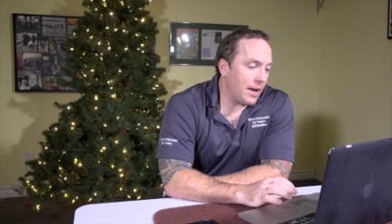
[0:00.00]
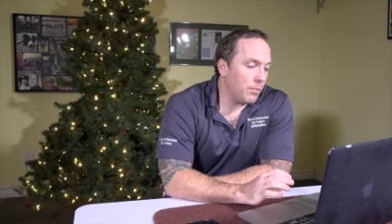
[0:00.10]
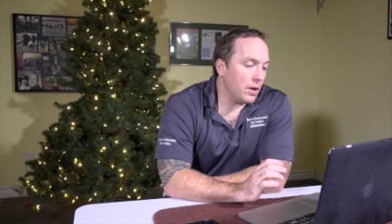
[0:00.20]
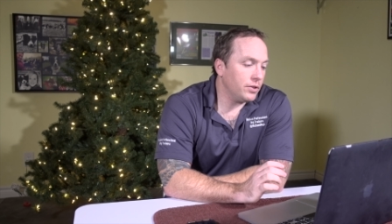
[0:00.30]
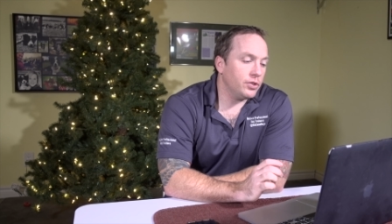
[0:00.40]
I
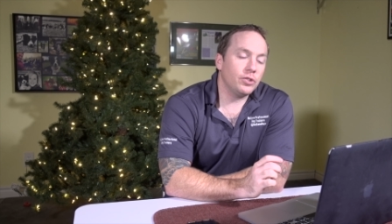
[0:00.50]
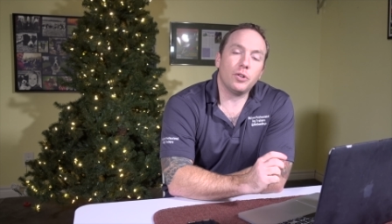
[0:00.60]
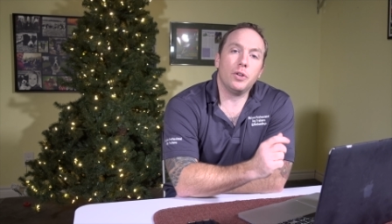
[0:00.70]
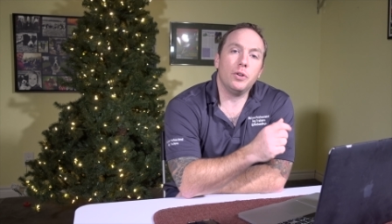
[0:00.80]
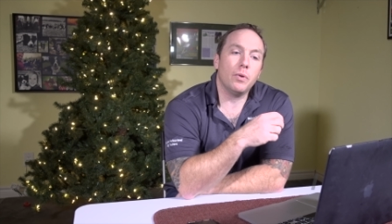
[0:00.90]
want to
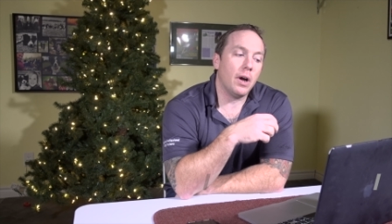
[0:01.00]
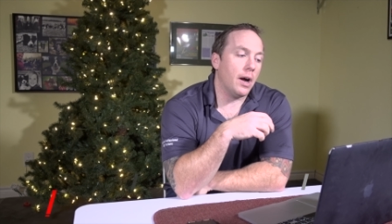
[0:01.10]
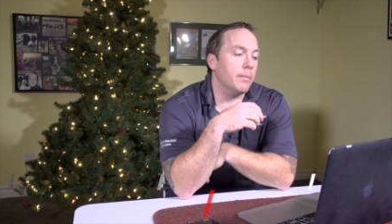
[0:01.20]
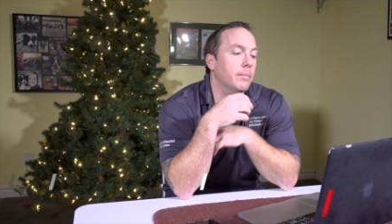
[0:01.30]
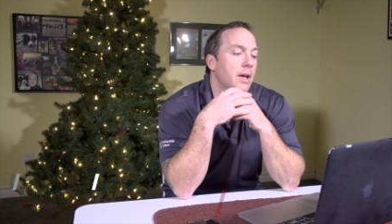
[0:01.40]
show you,
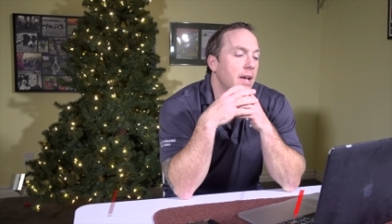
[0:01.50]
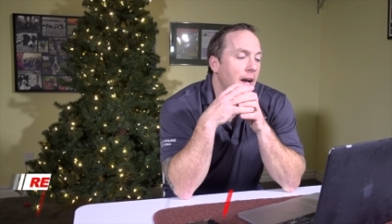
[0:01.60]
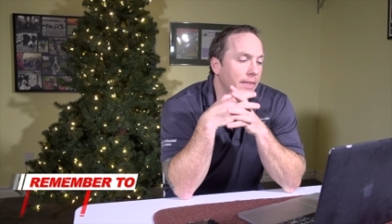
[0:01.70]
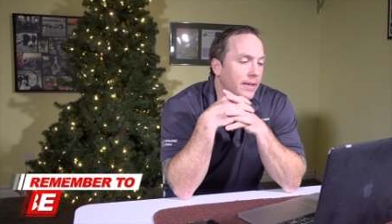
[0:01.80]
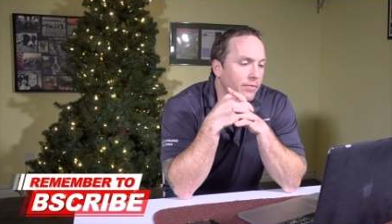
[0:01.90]

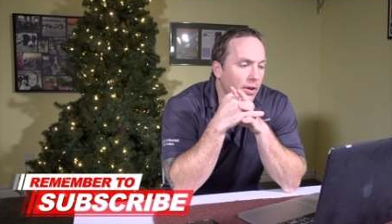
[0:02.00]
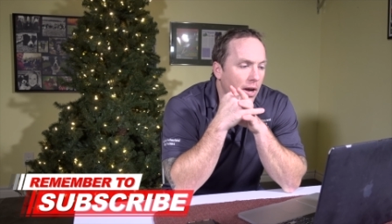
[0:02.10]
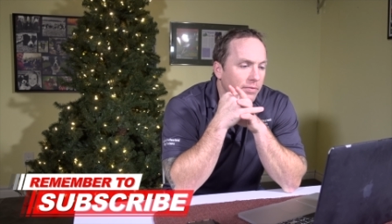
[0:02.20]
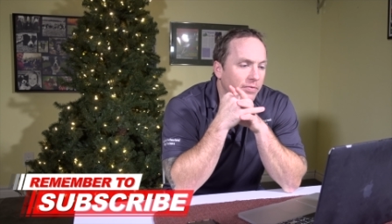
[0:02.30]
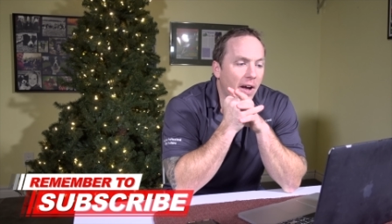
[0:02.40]
I think I've
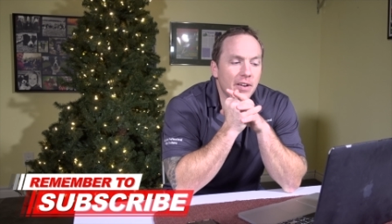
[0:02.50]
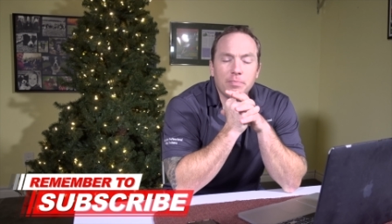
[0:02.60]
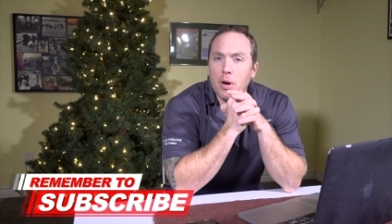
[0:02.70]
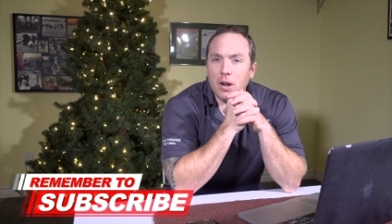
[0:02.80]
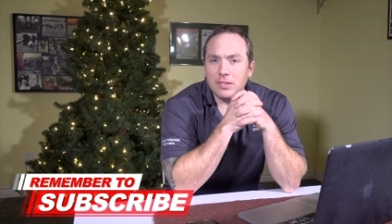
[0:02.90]
got
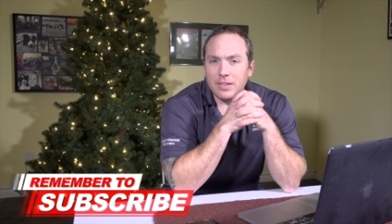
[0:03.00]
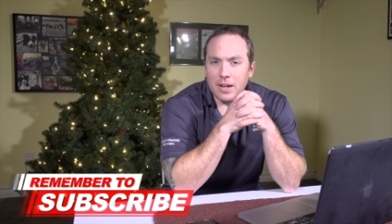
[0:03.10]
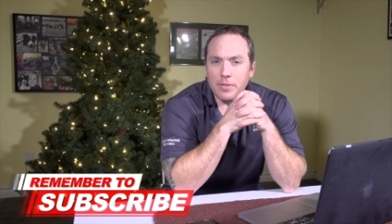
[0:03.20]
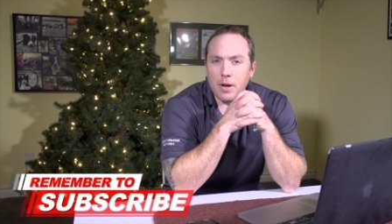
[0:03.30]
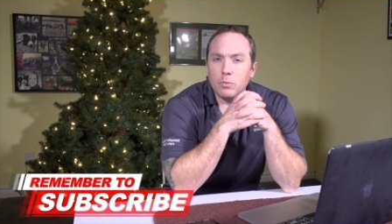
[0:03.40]
5 products
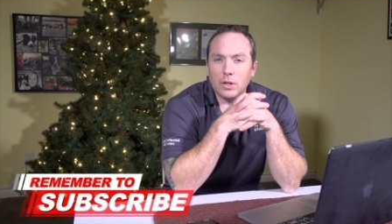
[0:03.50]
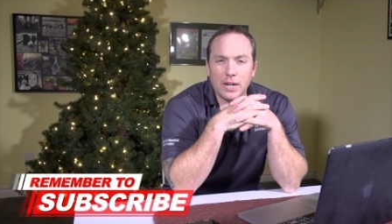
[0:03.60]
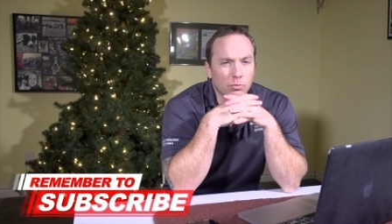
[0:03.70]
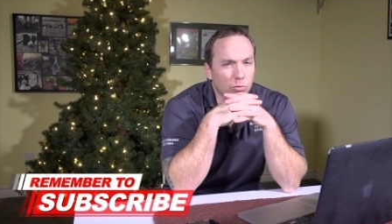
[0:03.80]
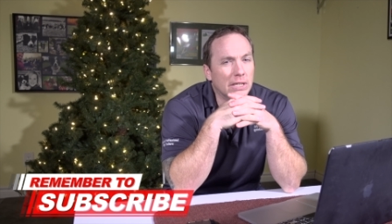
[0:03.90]
that I thought were
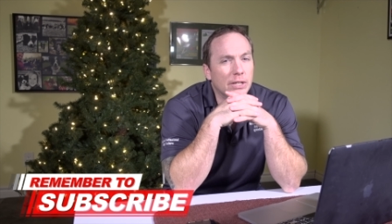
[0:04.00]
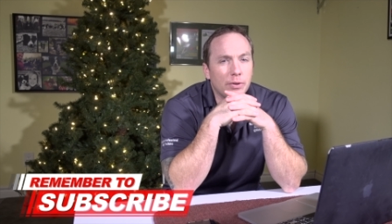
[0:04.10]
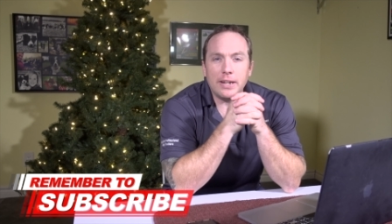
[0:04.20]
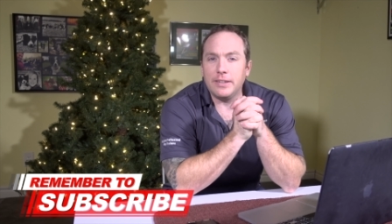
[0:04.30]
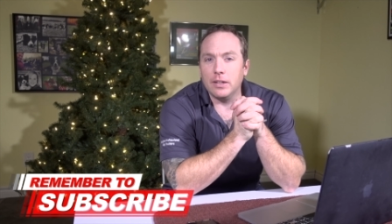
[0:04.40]
like a really
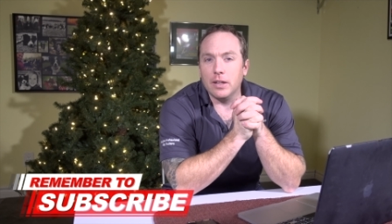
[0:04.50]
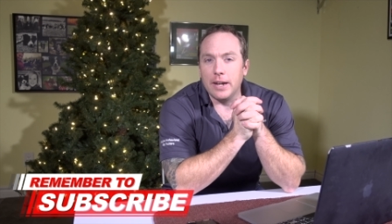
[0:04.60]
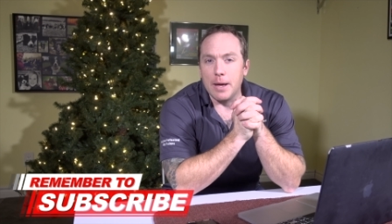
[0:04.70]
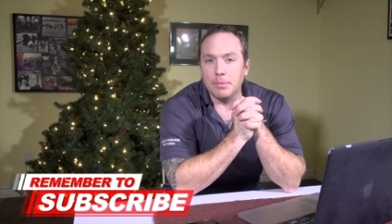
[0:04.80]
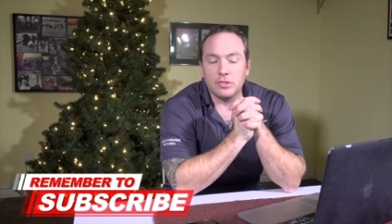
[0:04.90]
great deal
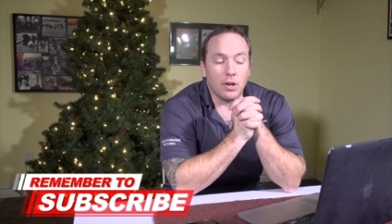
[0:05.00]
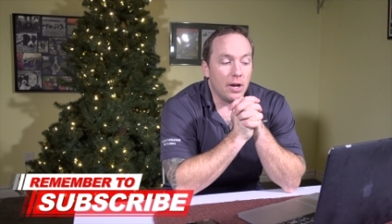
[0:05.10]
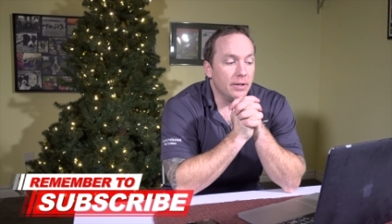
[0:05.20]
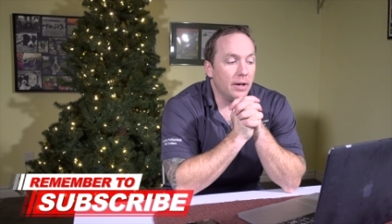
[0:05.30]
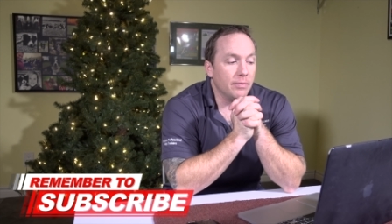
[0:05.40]
on
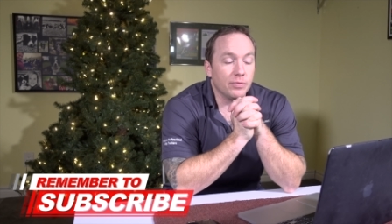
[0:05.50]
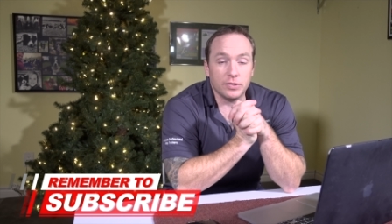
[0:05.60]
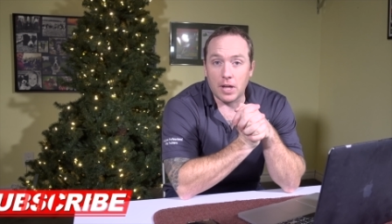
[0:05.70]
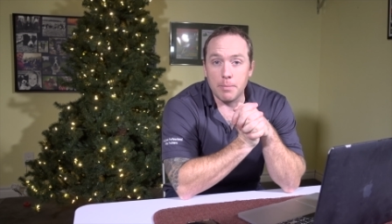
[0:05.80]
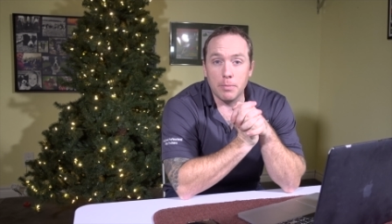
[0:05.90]
Amazon for
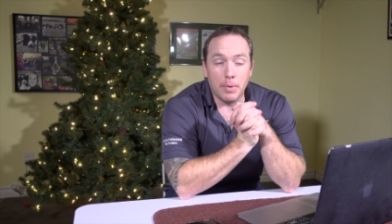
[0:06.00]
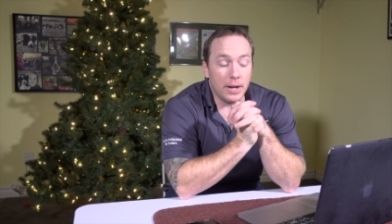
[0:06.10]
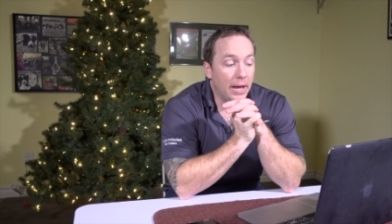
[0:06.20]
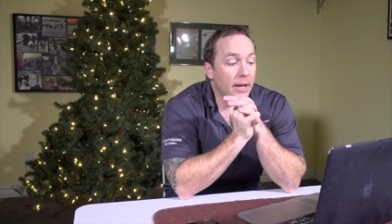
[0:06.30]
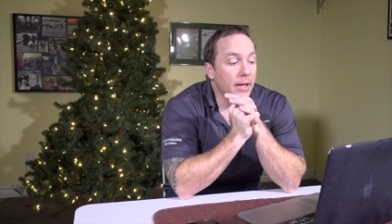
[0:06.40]
Cyber
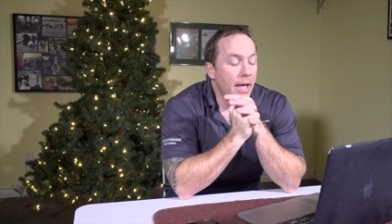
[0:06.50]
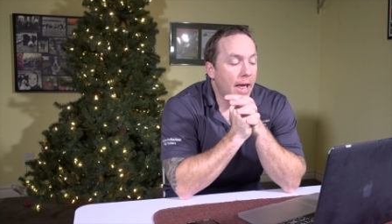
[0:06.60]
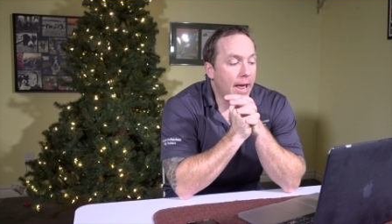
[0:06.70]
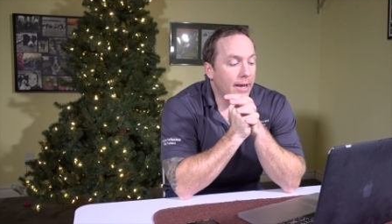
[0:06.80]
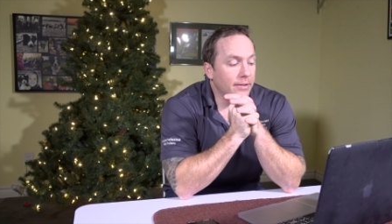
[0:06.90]
Monday,
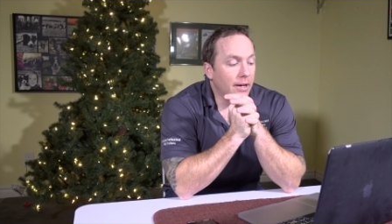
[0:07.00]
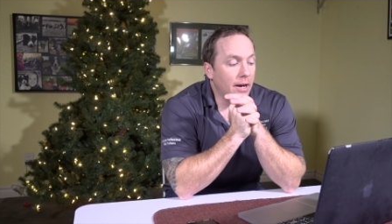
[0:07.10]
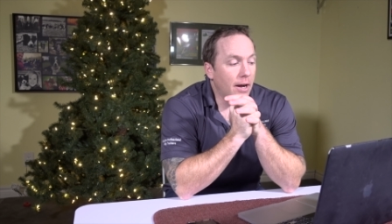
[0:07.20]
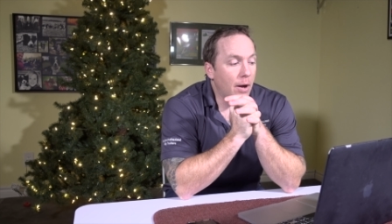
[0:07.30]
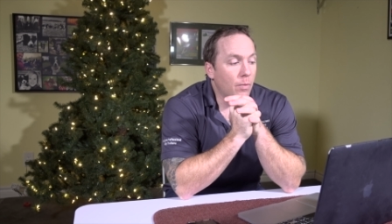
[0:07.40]
and
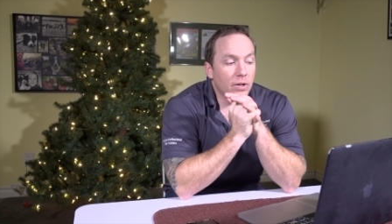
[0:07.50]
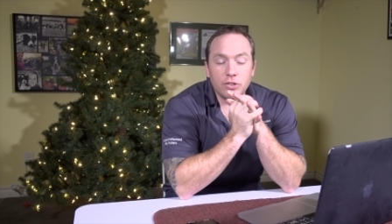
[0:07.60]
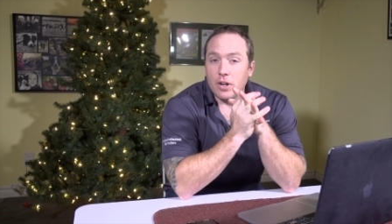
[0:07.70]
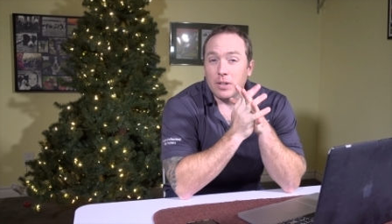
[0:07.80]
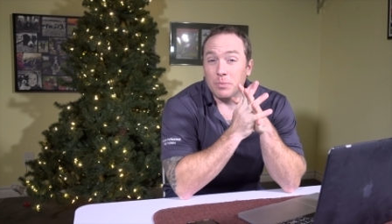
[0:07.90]
I wanted
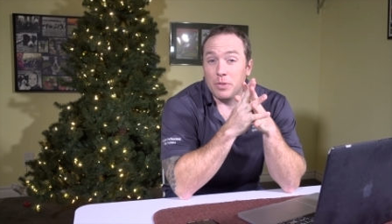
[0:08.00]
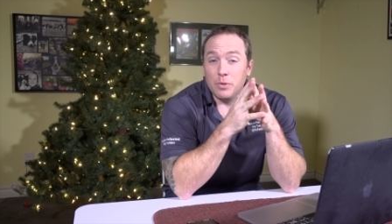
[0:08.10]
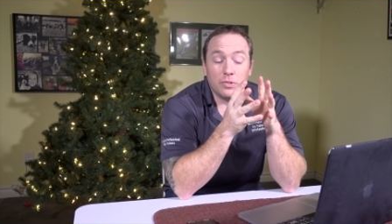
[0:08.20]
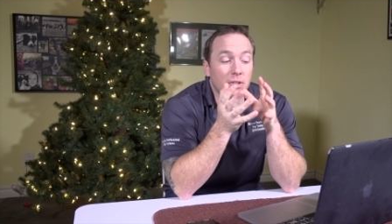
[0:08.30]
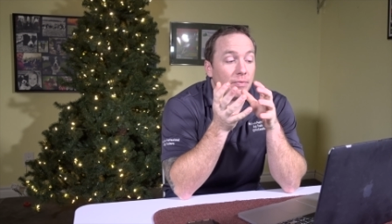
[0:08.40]
to share them with
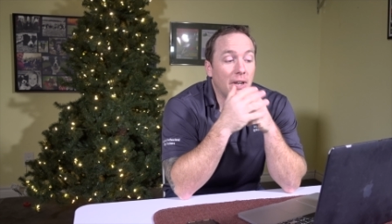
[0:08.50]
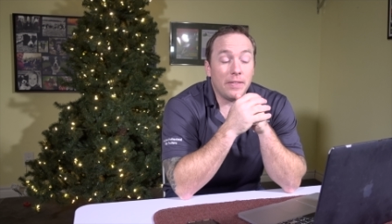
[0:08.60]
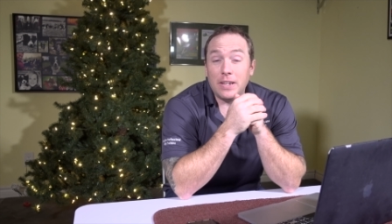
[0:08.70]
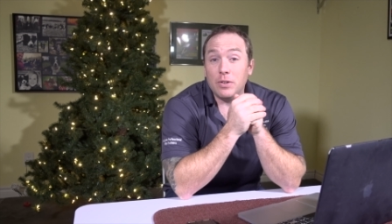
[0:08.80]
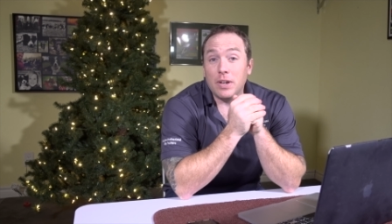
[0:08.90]
you, stuff that I
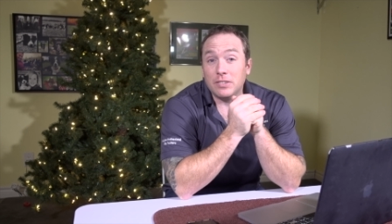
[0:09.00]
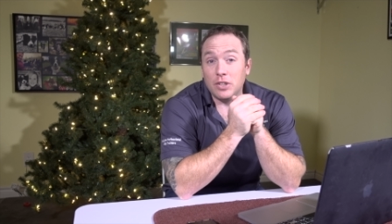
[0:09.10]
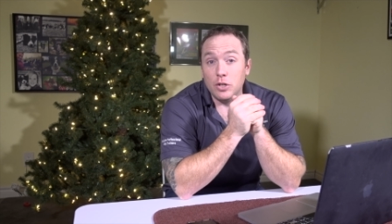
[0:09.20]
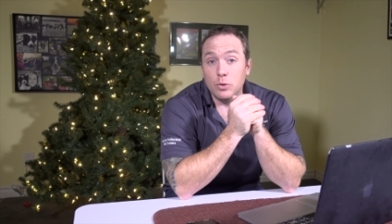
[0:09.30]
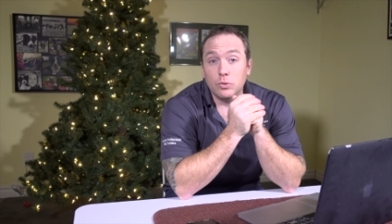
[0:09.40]
think you guys
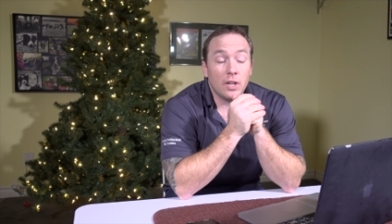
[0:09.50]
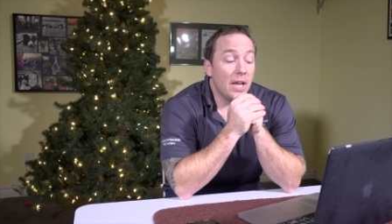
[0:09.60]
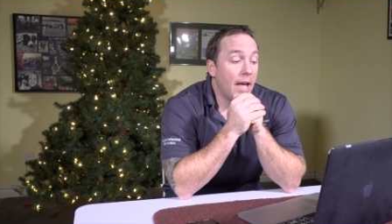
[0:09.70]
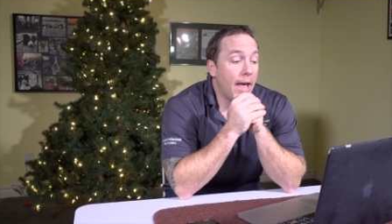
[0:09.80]
could use,